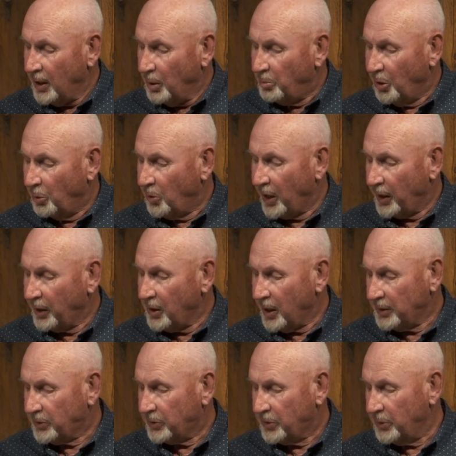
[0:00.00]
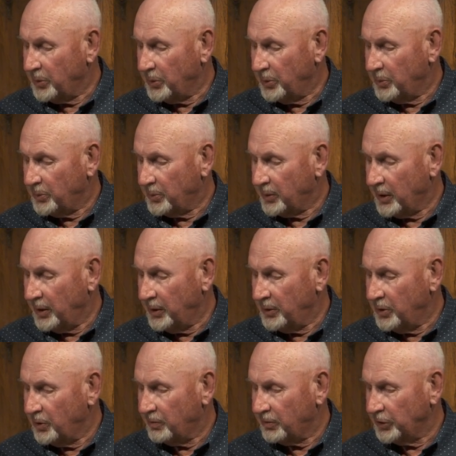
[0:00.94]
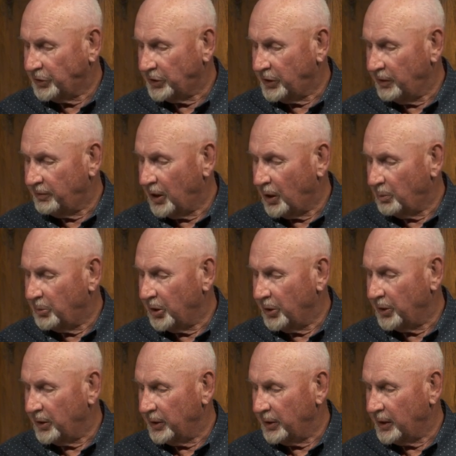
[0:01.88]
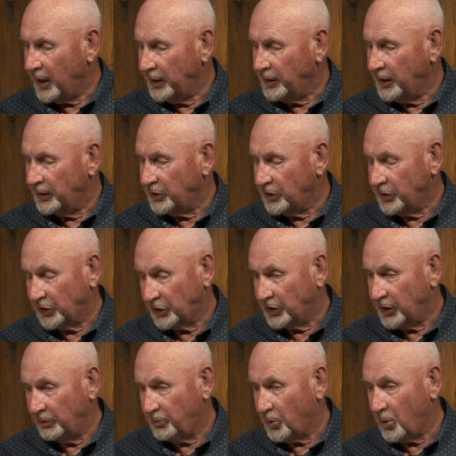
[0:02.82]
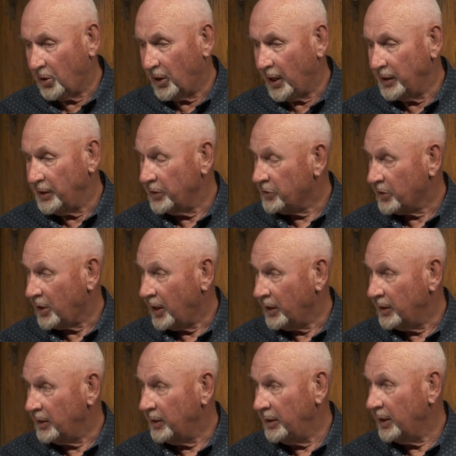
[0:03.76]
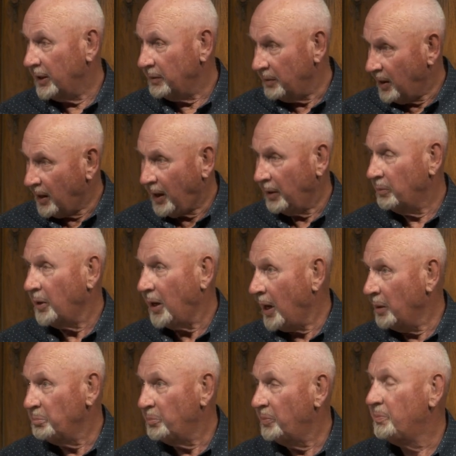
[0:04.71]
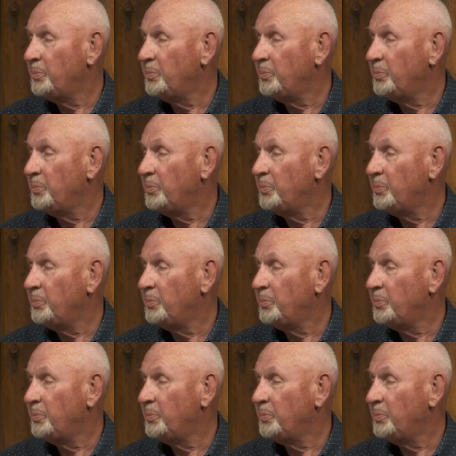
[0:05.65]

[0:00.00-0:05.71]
But when I got to the uh, University of Alberta in 1964, I decided that I, I